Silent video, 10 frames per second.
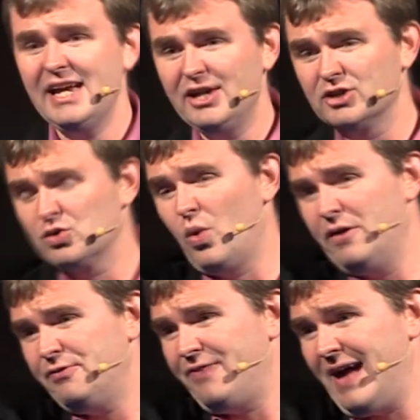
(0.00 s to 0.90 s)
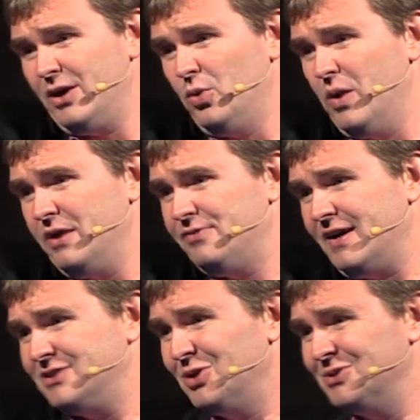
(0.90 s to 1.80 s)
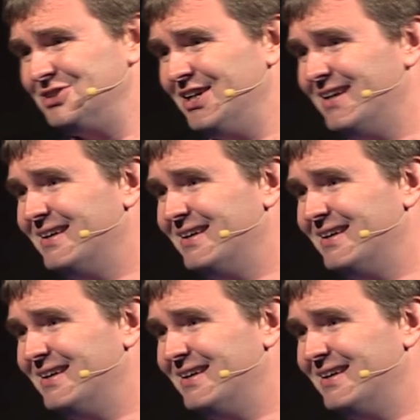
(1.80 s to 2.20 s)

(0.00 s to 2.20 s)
Here's one final what if I told you?